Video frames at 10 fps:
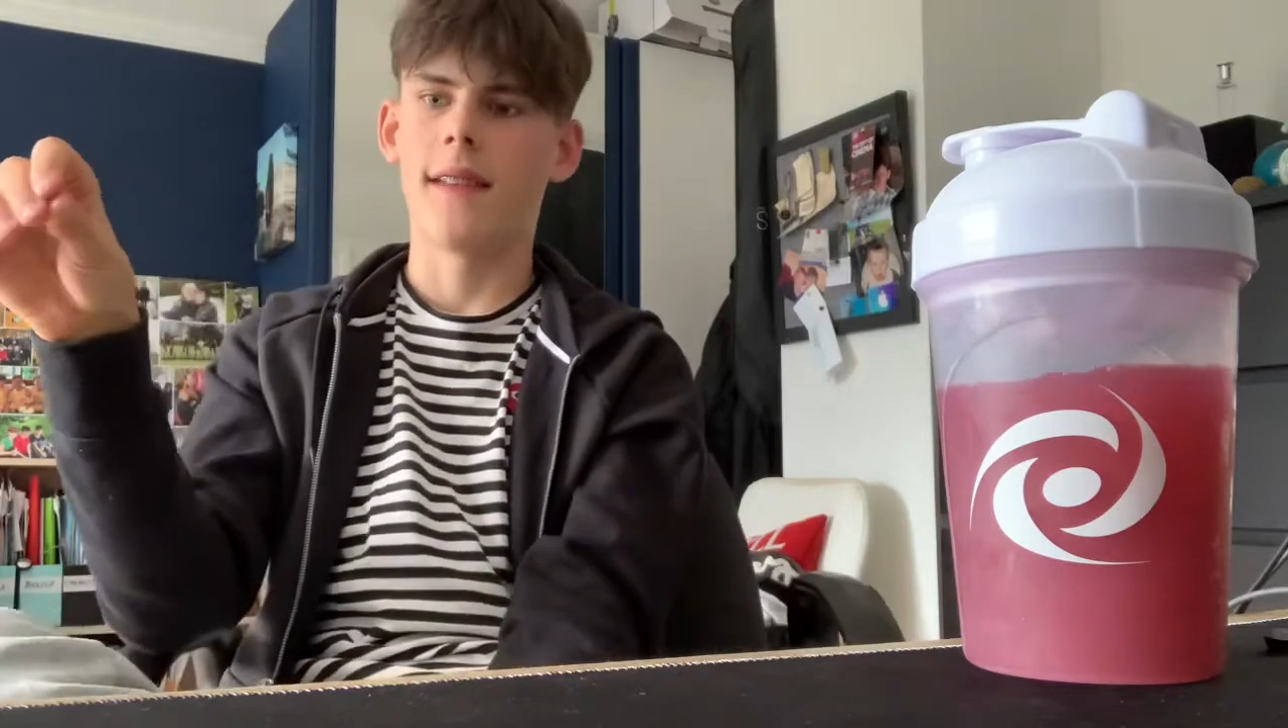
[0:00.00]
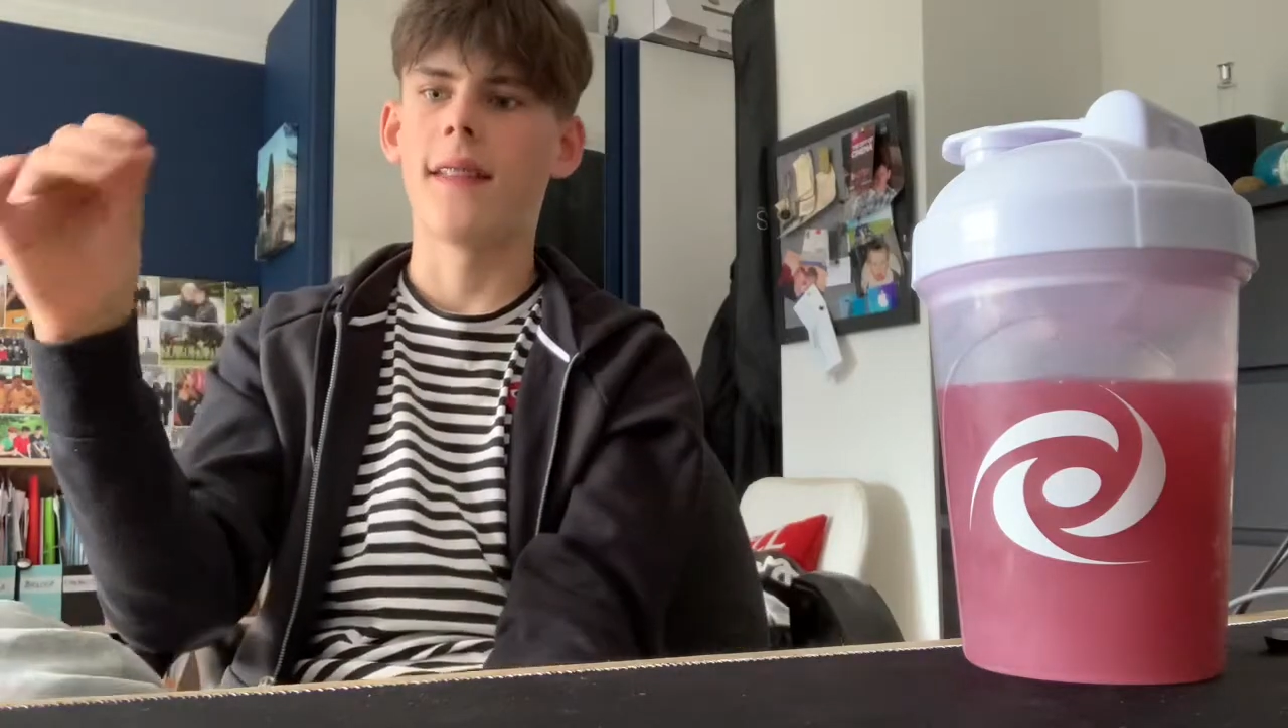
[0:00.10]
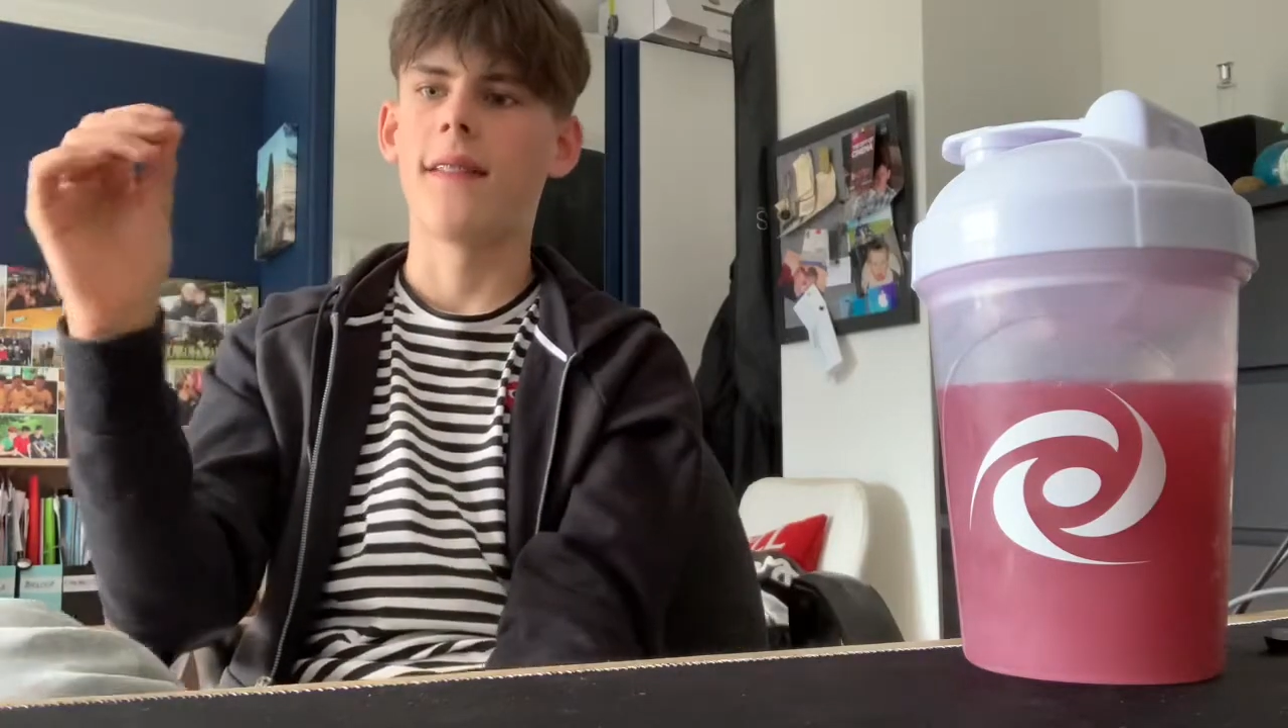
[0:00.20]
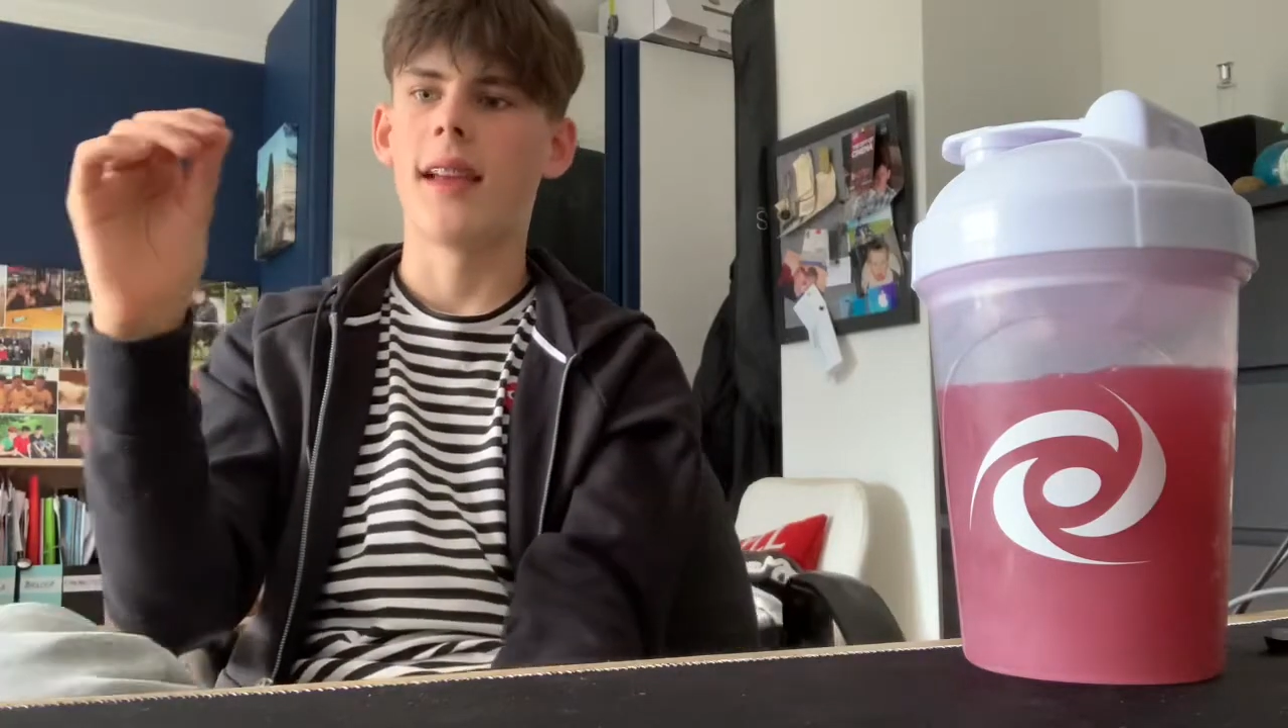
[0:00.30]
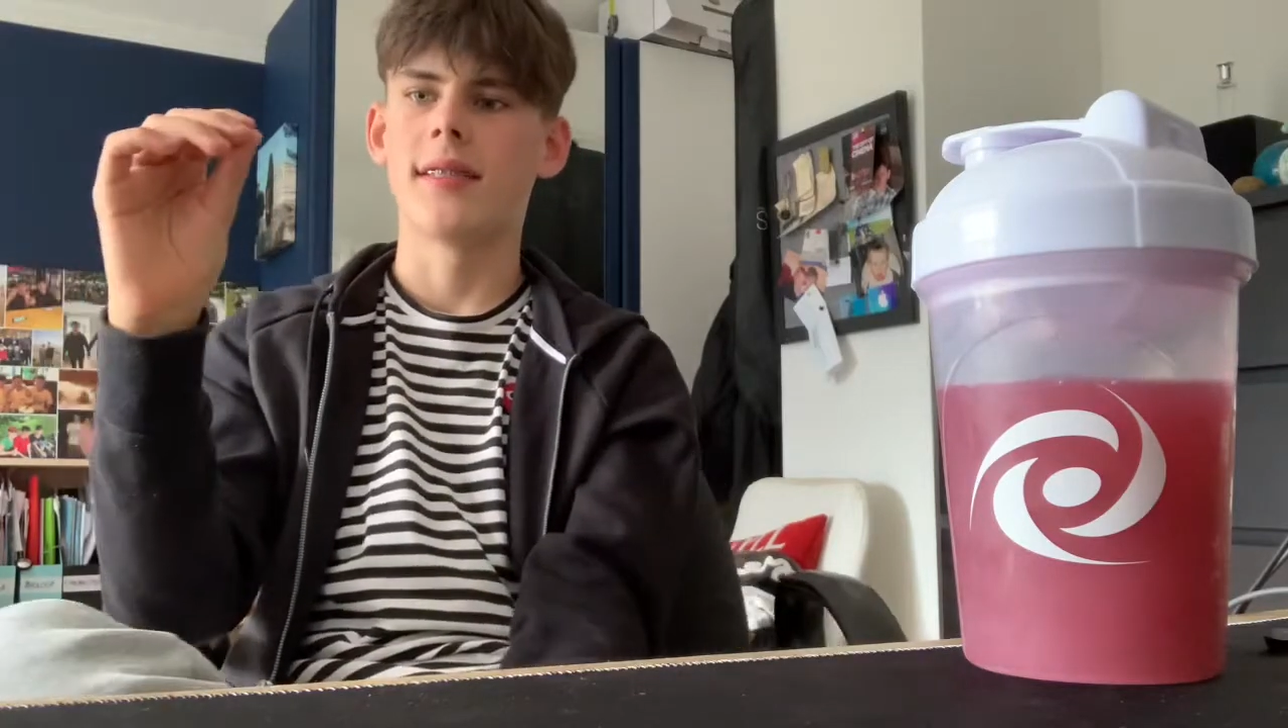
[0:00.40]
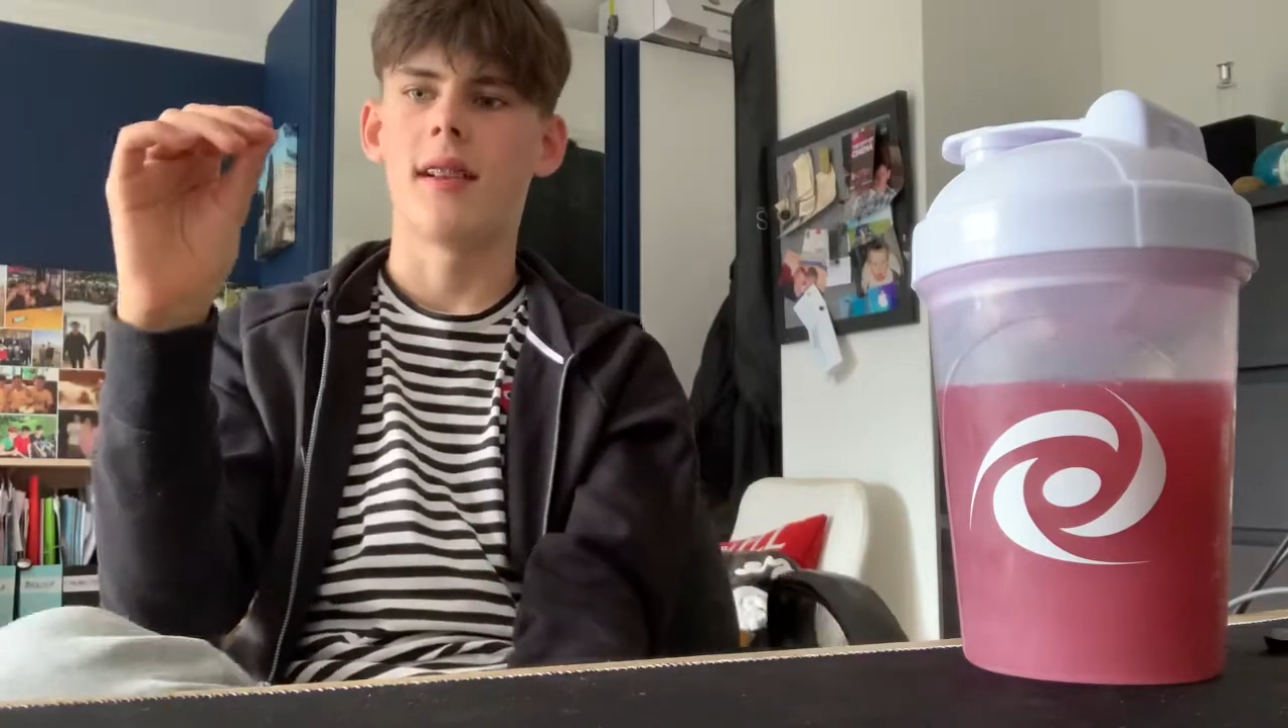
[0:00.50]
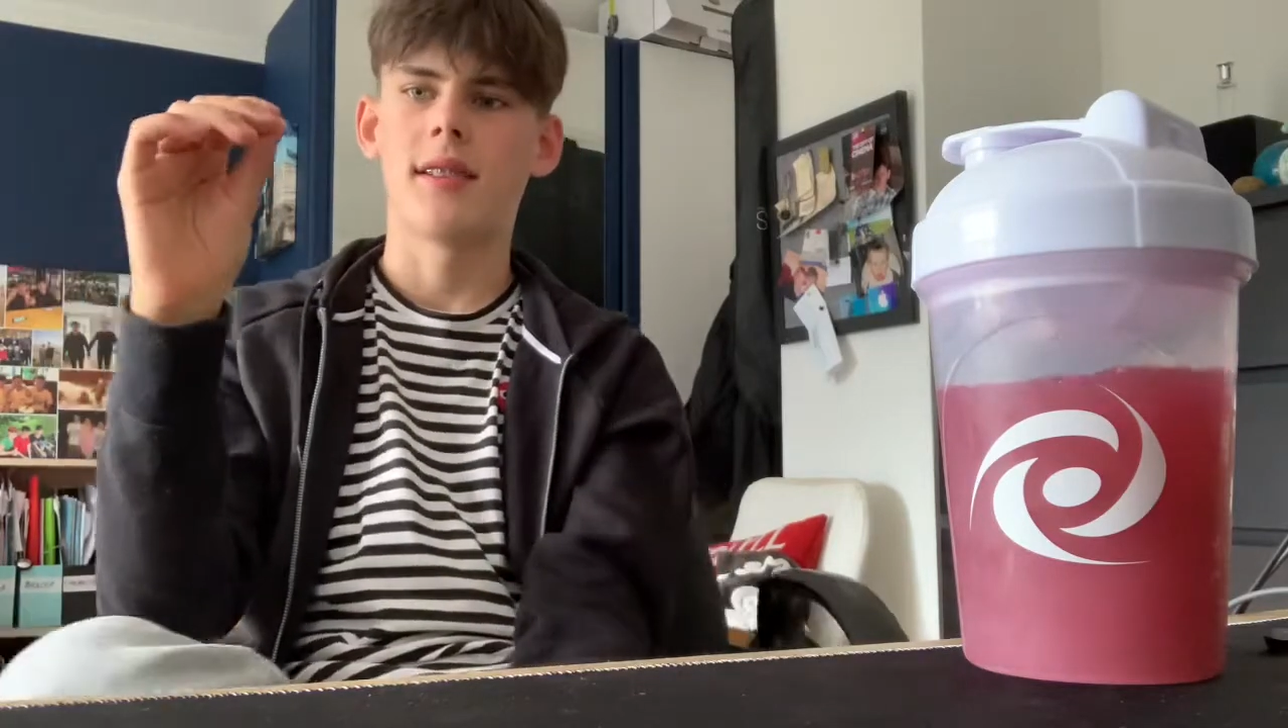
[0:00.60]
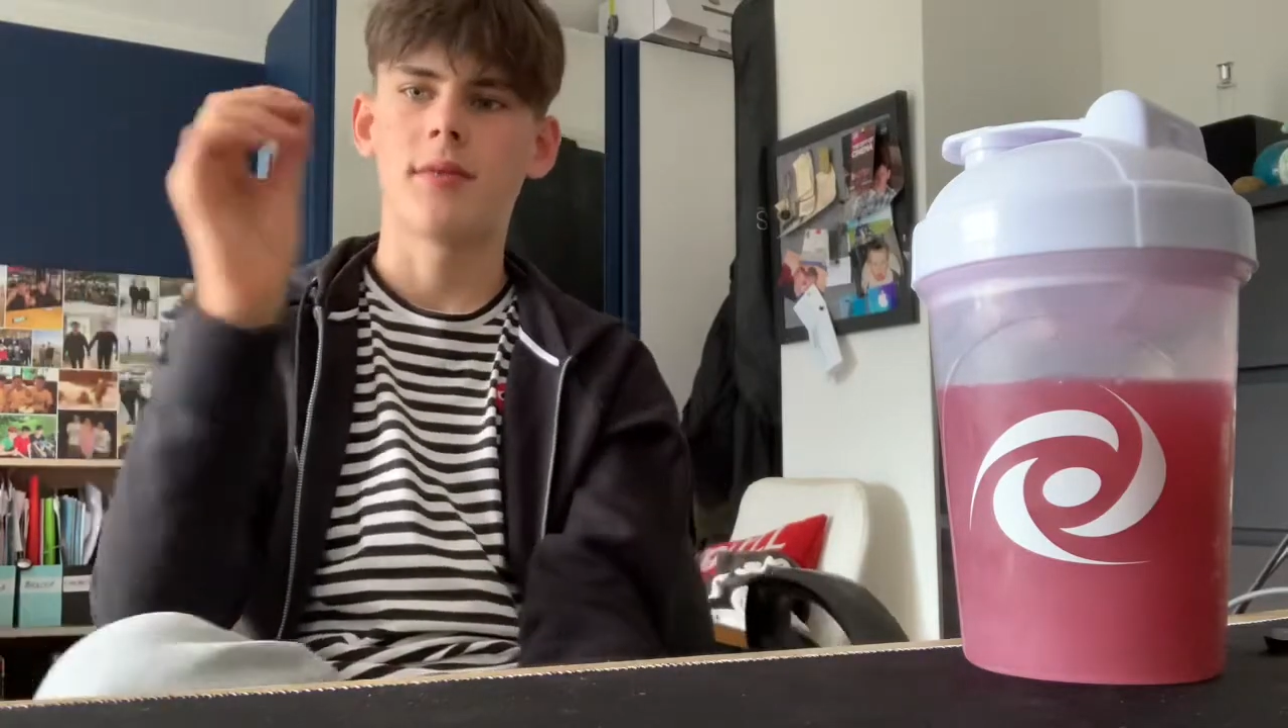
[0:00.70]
and then there's like